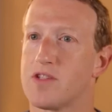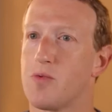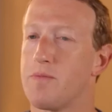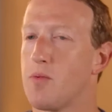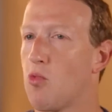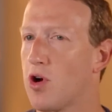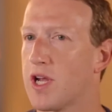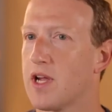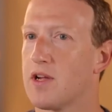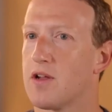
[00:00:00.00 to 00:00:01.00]
As we've been
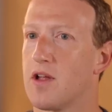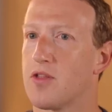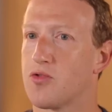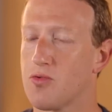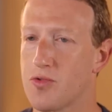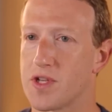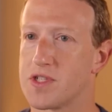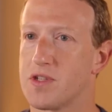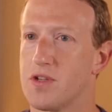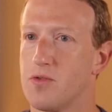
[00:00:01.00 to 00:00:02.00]
working through
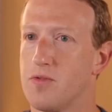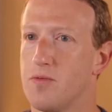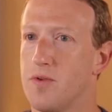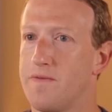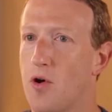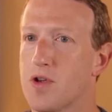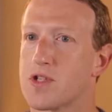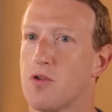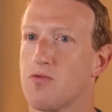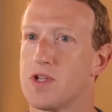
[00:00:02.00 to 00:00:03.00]
this, we
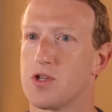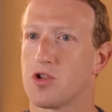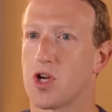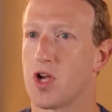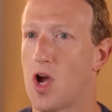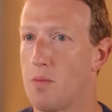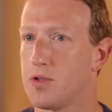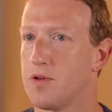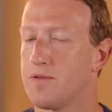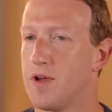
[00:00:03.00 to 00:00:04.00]
focused our research on a
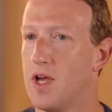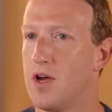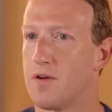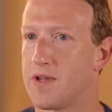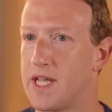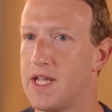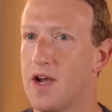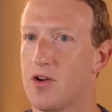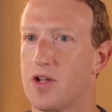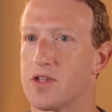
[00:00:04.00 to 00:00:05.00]
couple of key
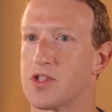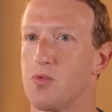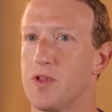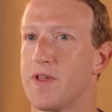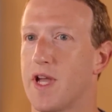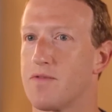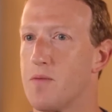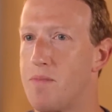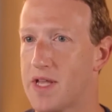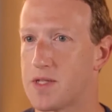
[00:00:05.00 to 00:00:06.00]
areas that we think have
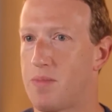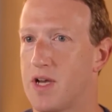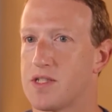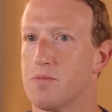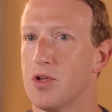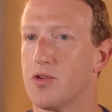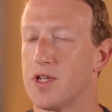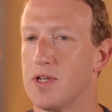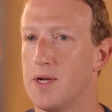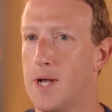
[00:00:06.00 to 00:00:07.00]
the best
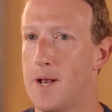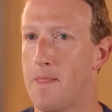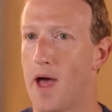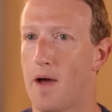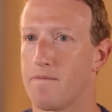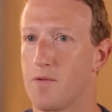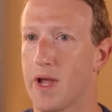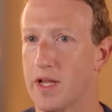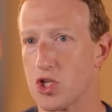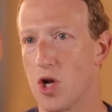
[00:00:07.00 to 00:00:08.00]
possibility for
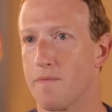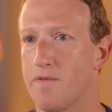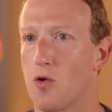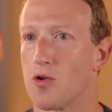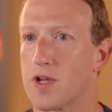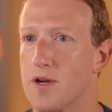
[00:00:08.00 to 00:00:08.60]
making a jump forward